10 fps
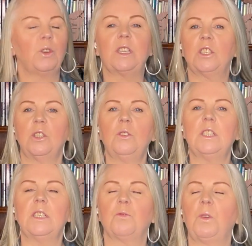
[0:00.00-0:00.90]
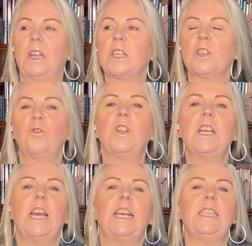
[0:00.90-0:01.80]
External is
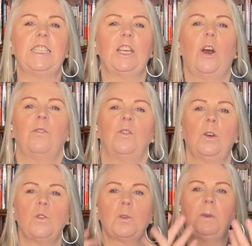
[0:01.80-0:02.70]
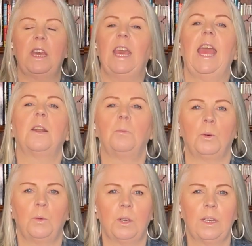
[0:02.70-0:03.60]
relatively easy, I feel, to be accountable